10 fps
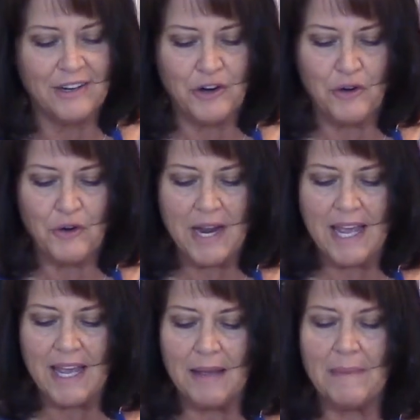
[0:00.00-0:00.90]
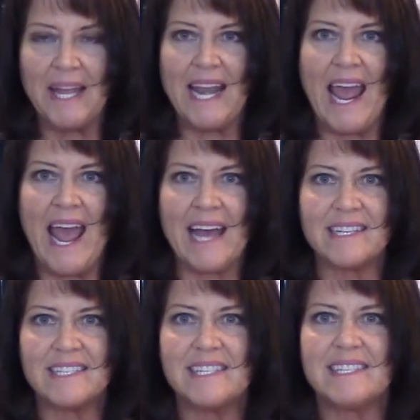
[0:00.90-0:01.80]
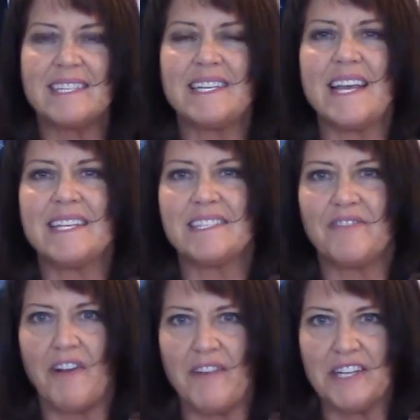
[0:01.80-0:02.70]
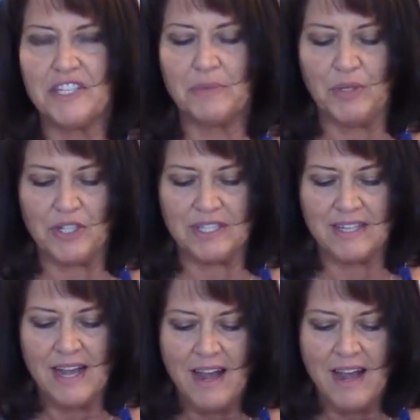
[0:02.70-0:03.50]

cream enhances the taste of our vegetables.